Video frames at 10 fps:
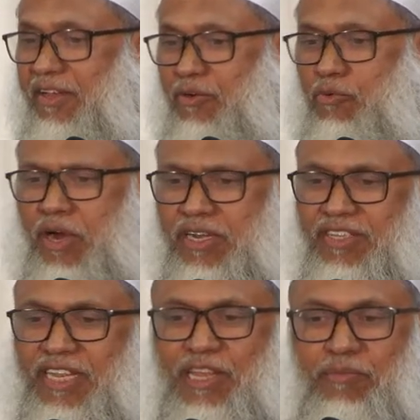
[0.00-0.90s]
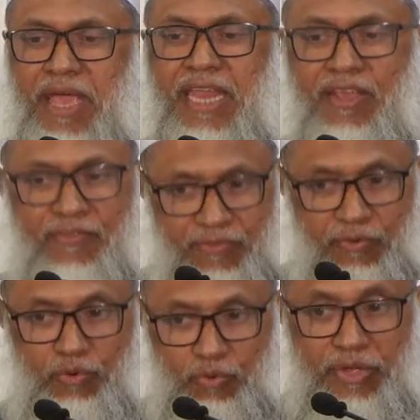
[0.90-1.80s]
what is the remaining
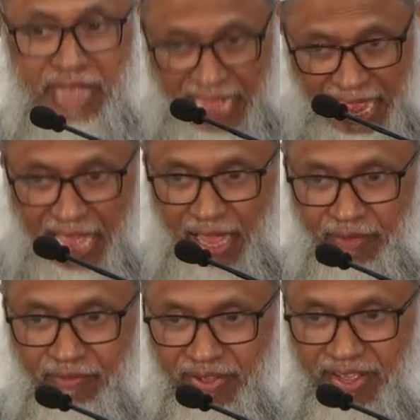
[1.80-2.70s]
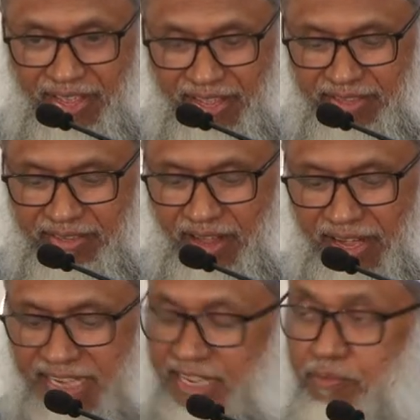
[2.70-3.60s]
food we have that
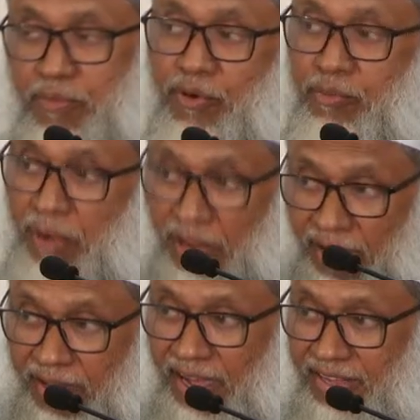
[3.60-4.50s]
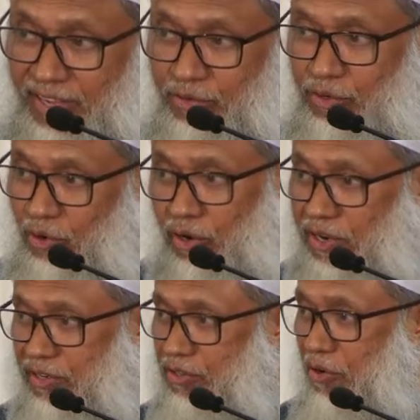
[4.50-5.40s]
Allah give more barakah that we don't
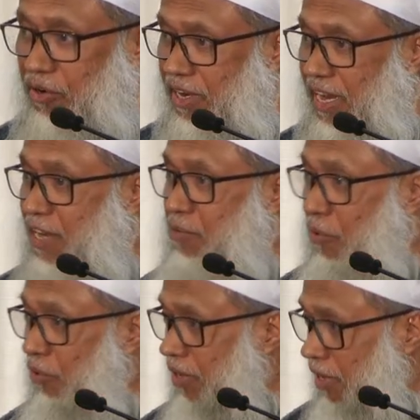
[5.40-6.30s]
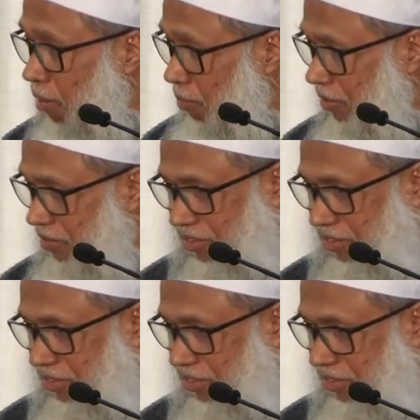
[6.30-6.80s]
need to slaughter any more the camels